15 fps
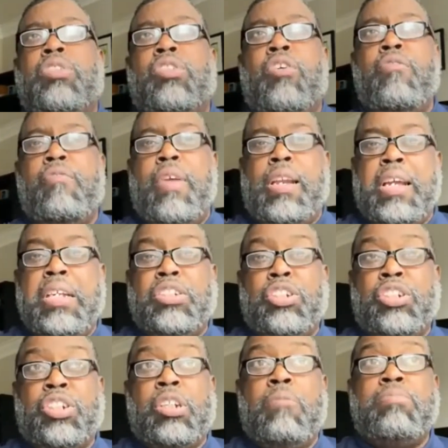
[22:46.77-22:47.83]
certain
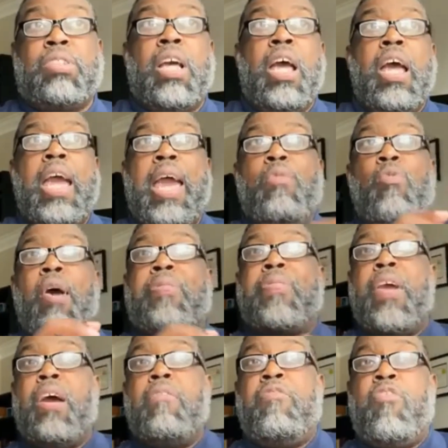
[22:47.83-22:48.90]
relationships and what
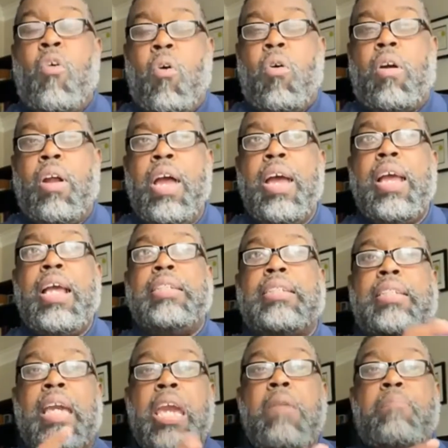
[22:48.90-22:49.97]
they're for
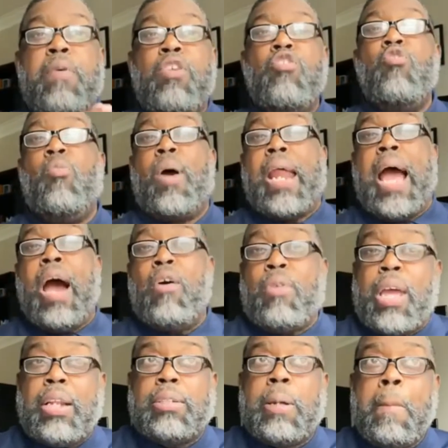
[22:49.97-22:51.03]
is keeping you without
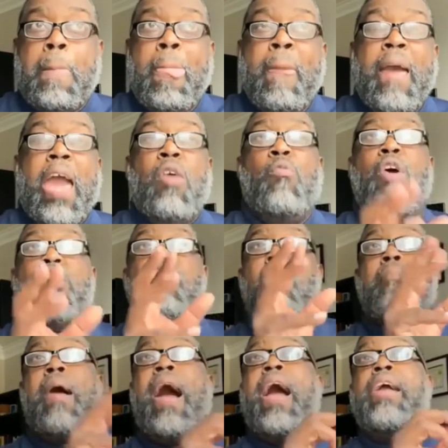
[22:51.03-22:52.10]
it. And when
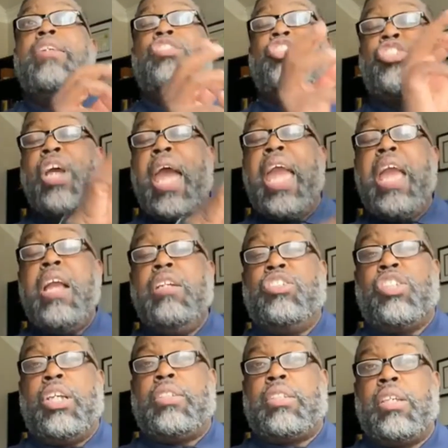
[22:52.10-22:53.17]
your mind
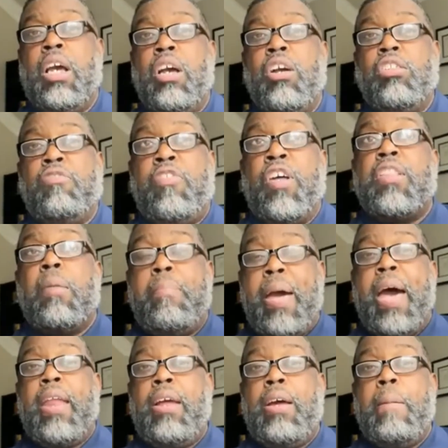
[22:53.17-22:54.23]
changes for the
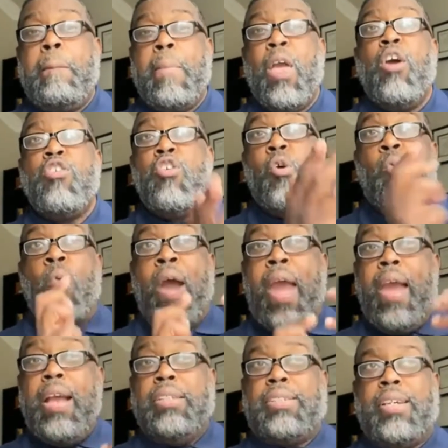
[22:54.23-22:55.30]
better, your
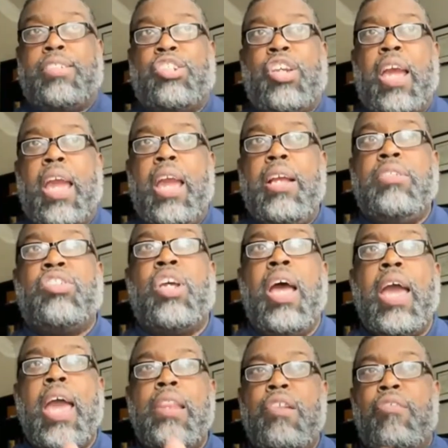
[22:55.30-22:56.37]
ways will change
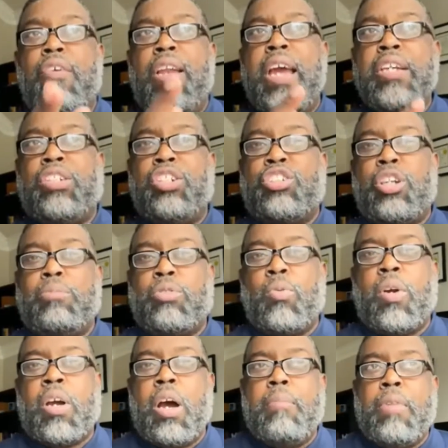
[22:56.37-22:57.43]
and the relationships
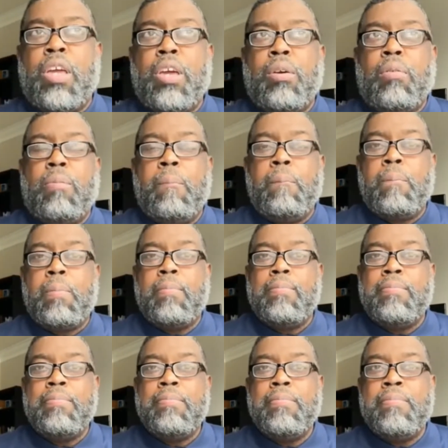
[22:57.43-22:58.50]
will come to you.
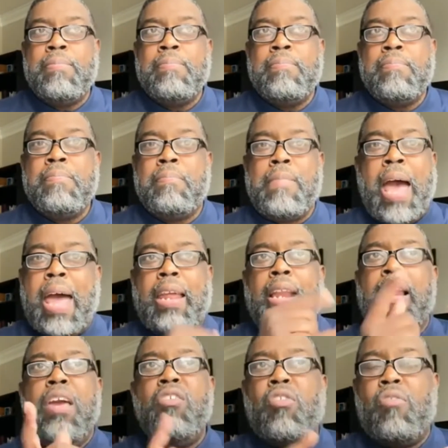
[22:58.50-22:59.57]
Not
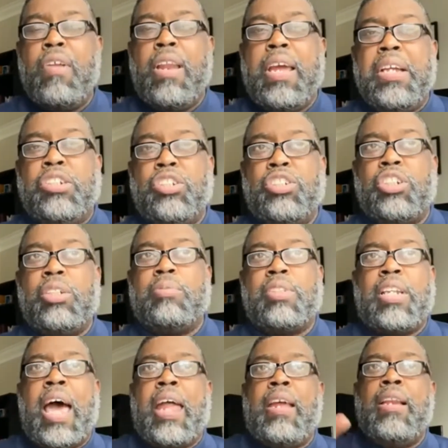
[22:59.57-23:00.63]
illegal relationships,
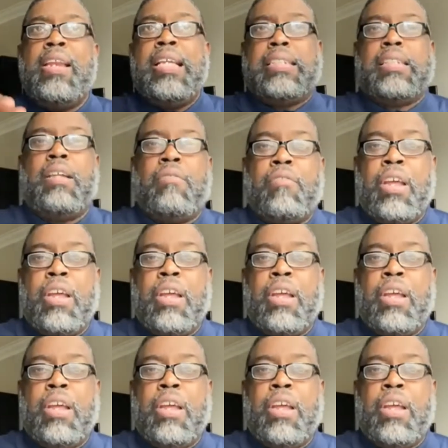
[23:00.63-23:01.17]
not illicit